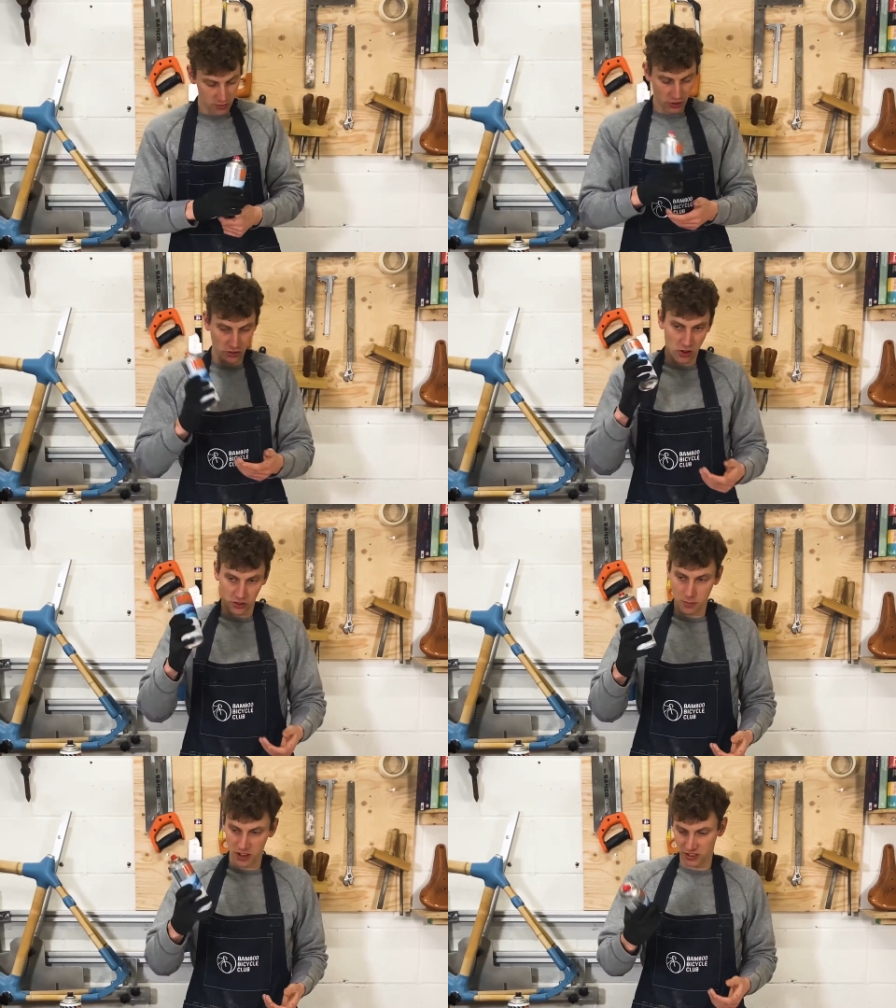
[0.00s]
So I've
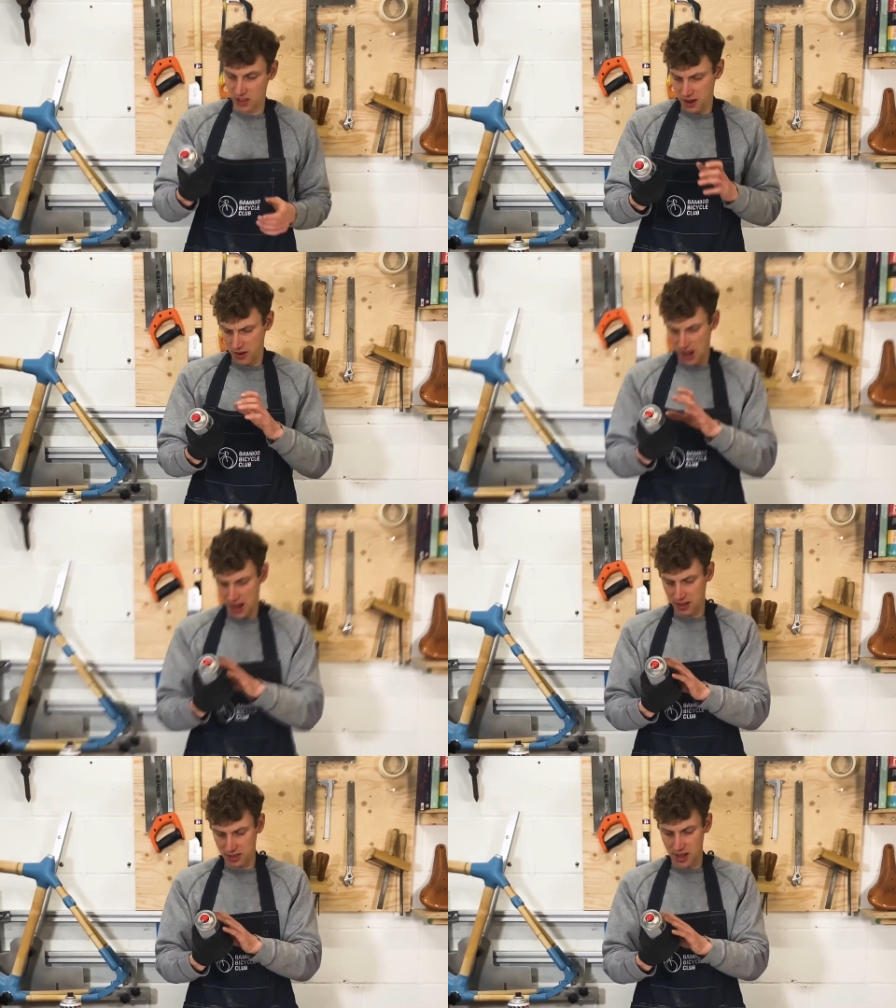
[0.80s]
just got some
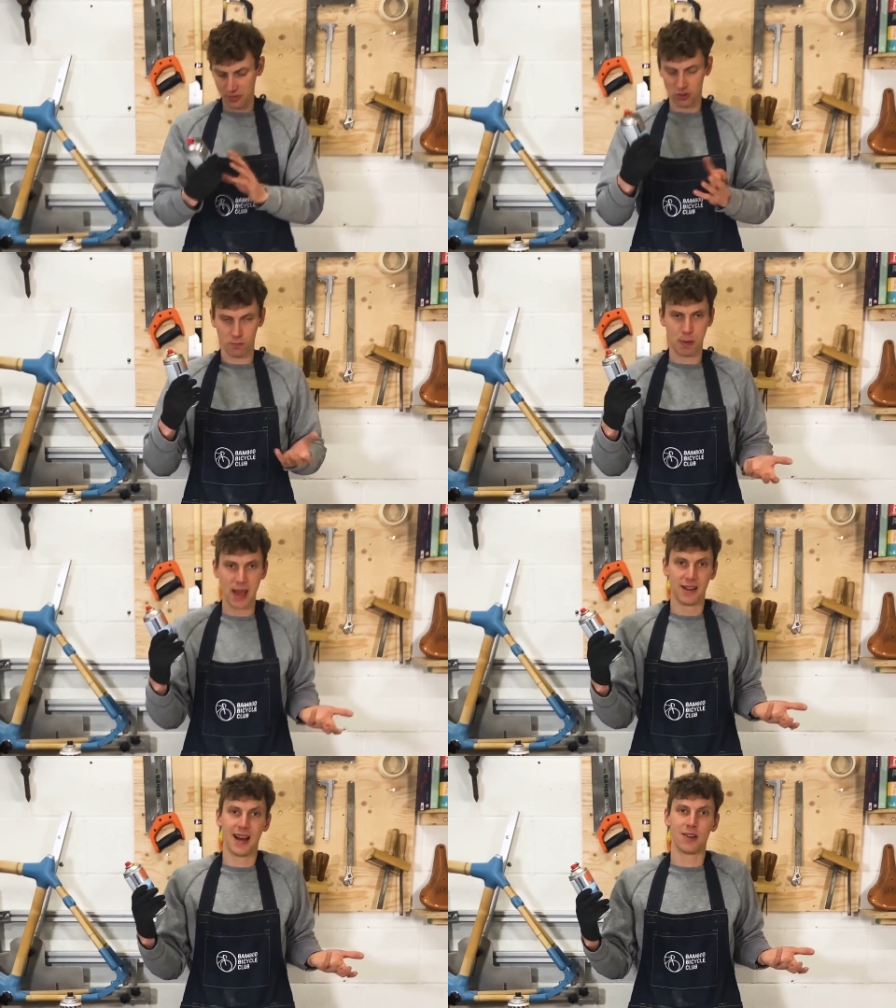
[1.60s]
exterior, and I think I've
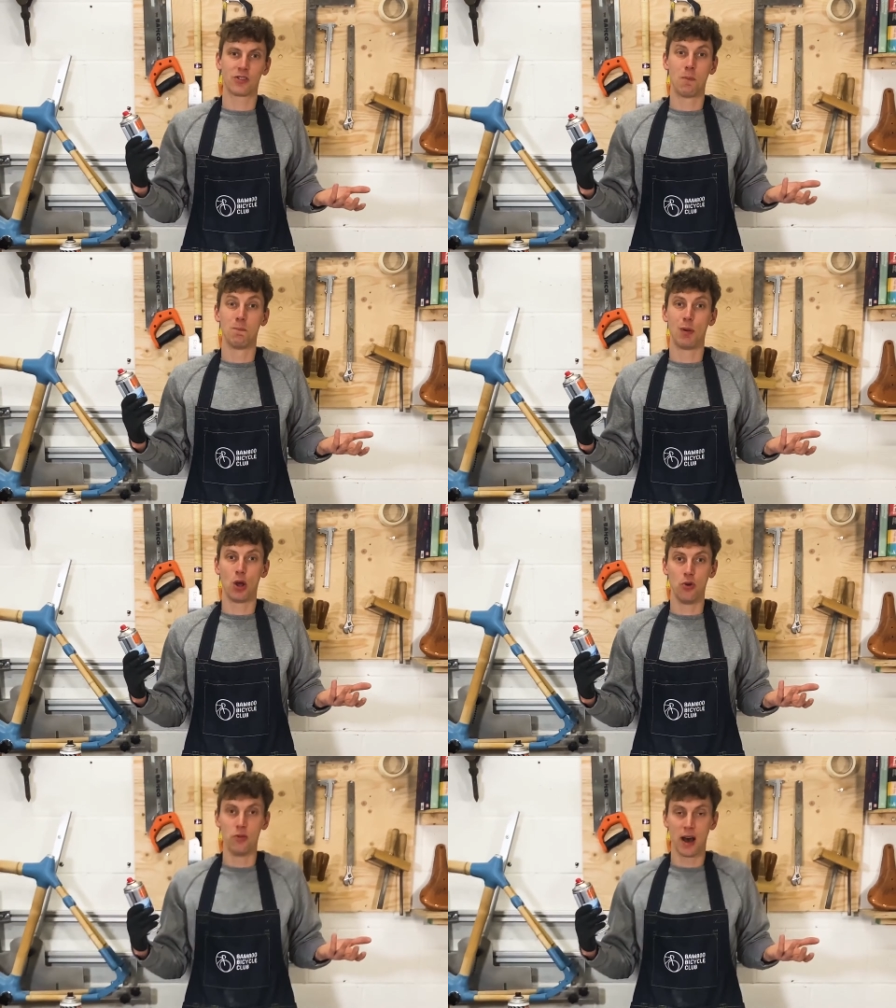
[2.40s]
just picked out
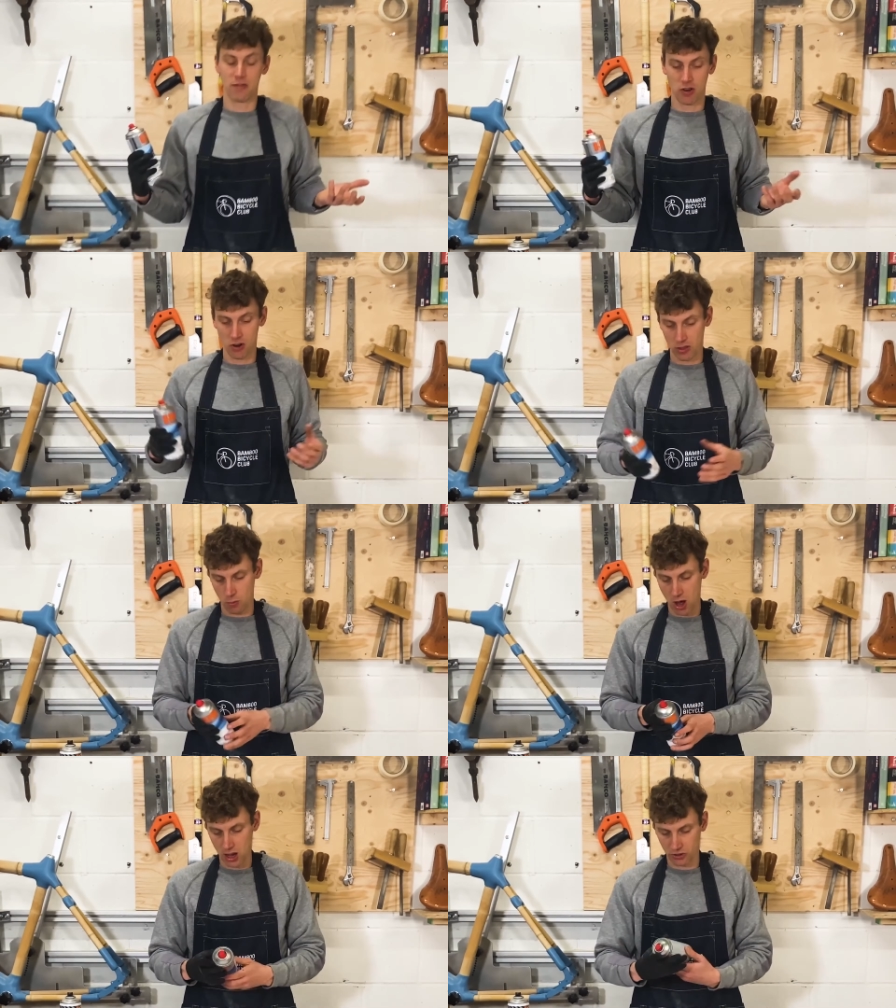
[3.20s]
some blue that I've
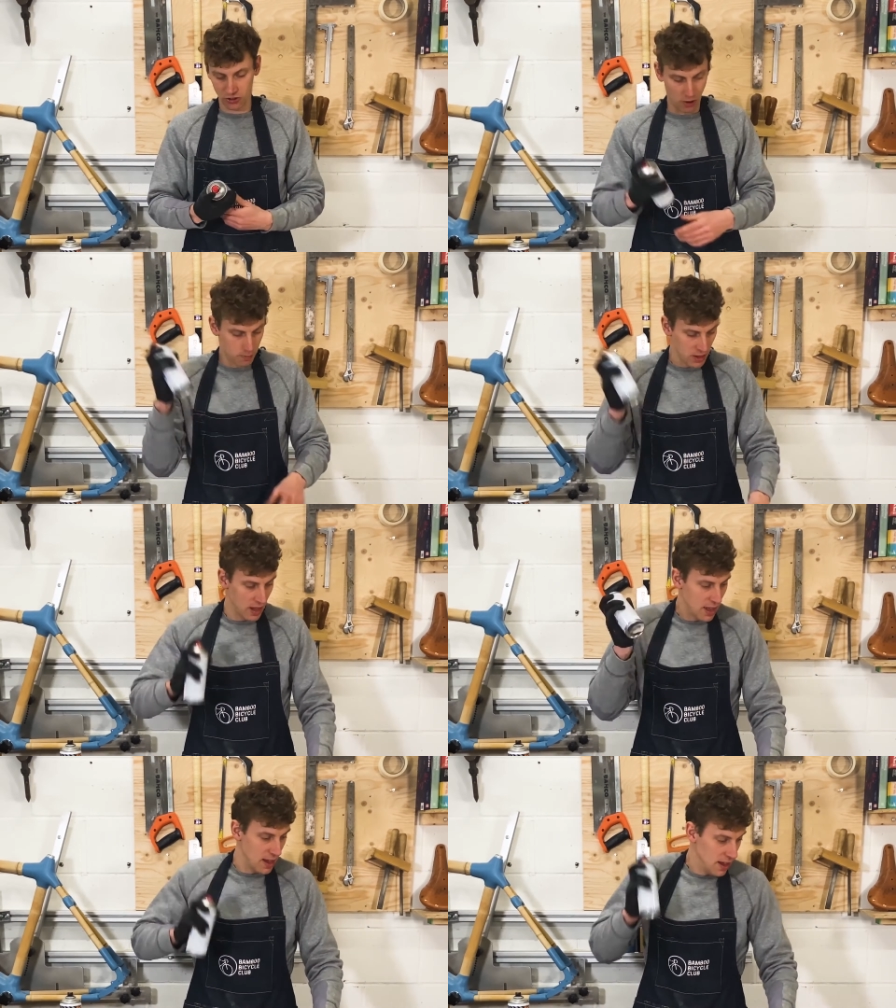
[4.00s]
got in the workshop.